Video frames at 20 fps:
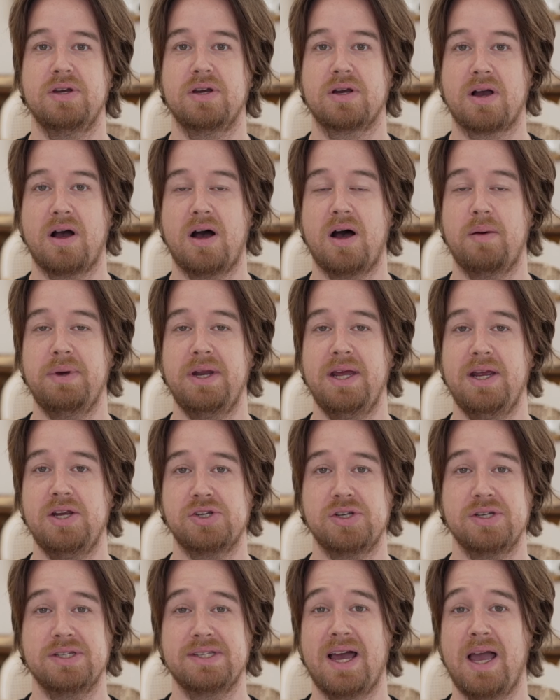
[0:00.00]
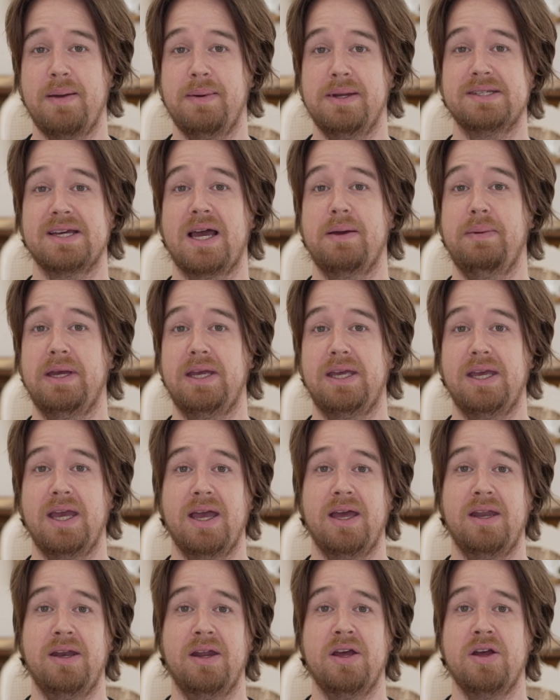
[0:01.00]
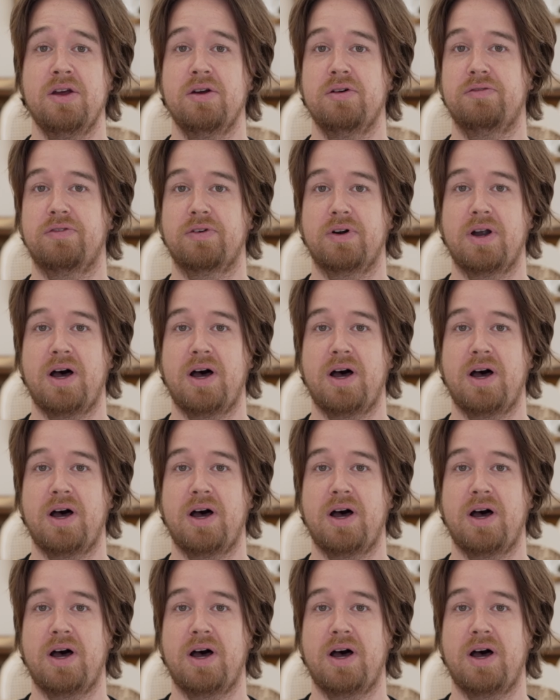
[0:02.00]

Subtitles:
combination time and time again for